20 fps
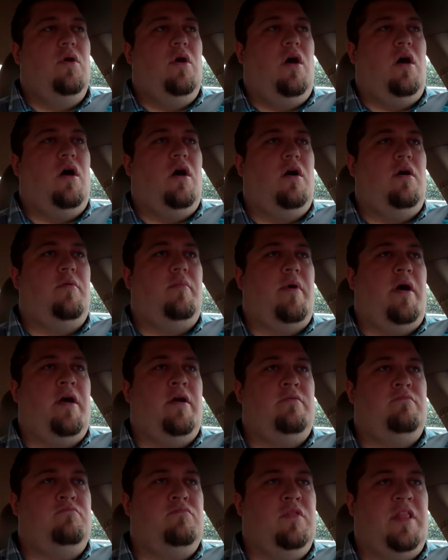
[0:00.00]

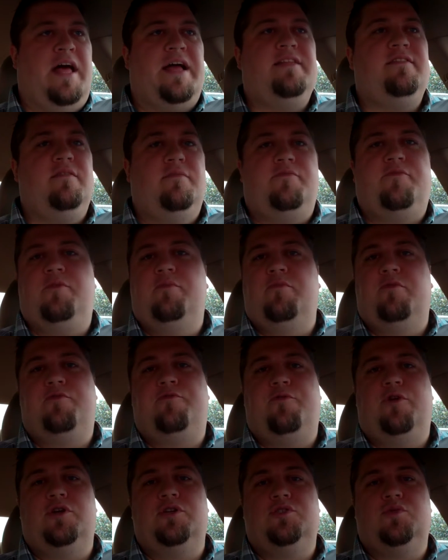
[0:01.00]
I liked them from their
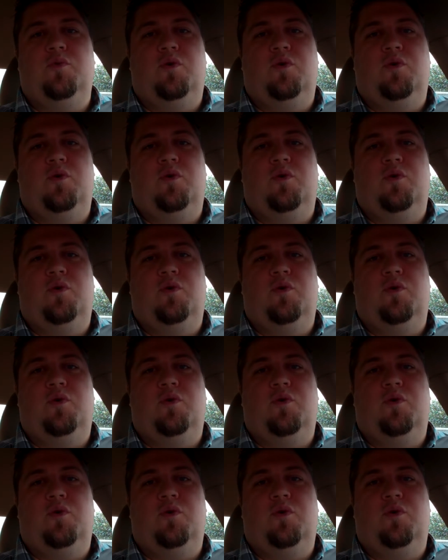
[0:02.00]
first